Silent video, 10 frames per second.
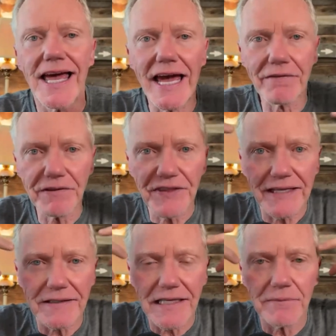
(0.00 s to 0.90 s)

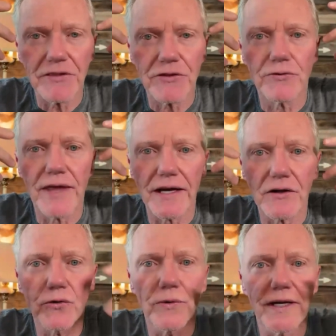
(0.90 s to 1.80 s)
everything is coming through that
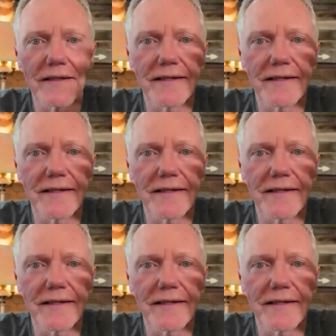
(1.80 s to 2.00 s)
grid,